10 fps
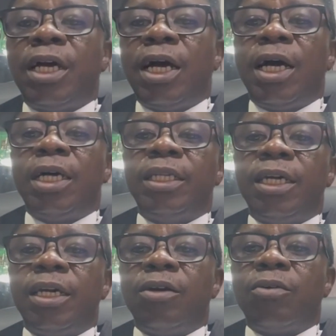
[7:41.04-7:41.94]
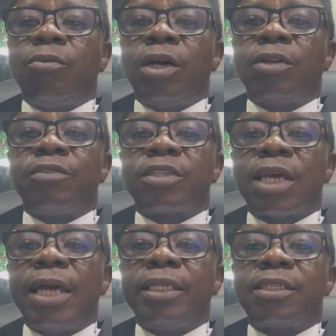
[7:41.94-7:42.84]
And one of the
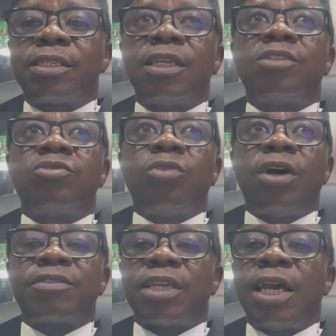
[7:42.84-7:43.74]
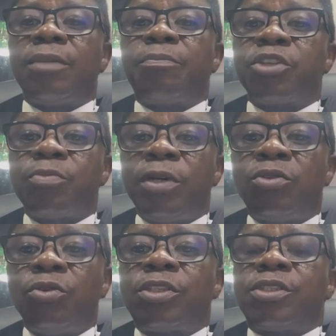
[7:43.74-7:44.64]
sides is said to have signed impeachment
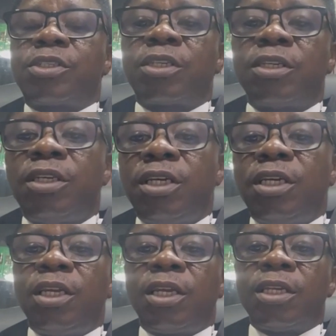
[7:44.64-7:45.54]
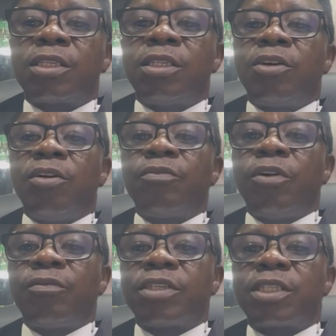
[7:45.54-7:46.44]
notice against the governor
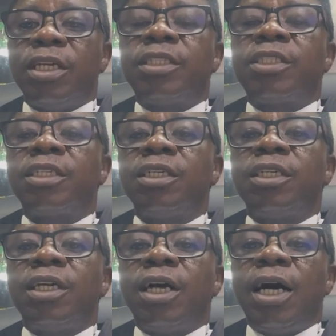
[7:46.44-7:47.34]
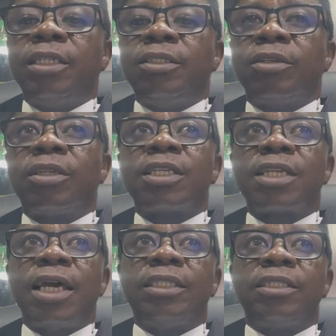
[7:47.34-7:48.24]
of the state. And the other
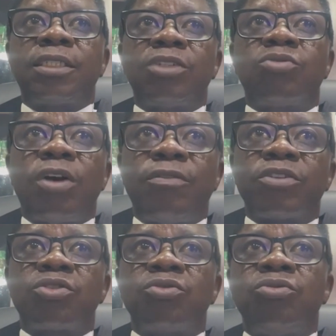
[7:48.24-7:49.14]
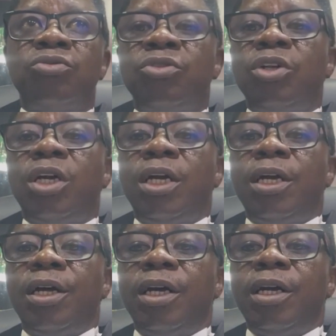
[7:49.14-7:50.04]
side is said to have also
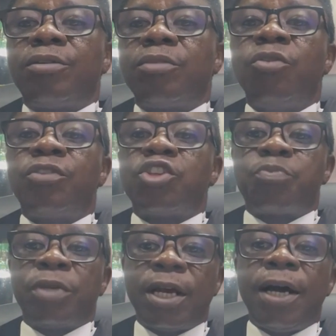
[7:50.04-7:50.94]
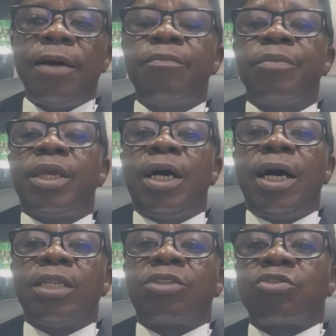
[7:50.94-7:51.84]
removed the speaker
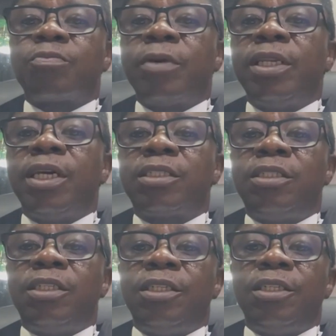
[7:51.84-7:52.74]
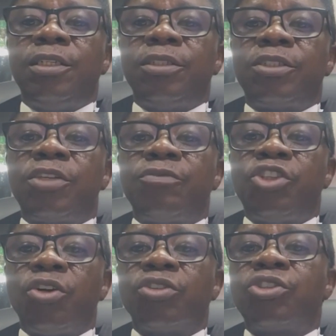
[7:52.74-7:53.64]
and suspended the chief
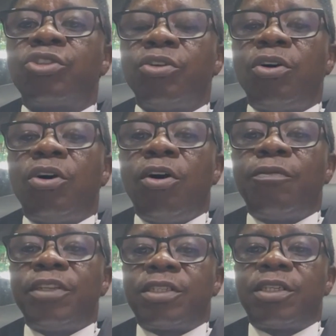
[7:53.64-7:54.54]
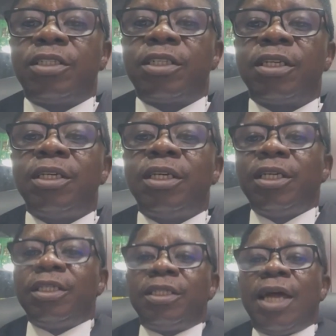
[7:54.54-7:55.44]
judge of the state.
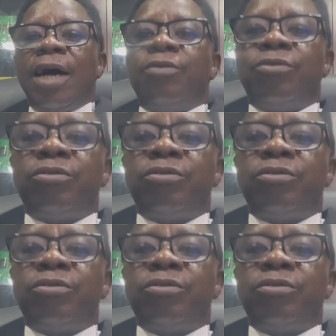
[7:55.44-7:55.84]
Now,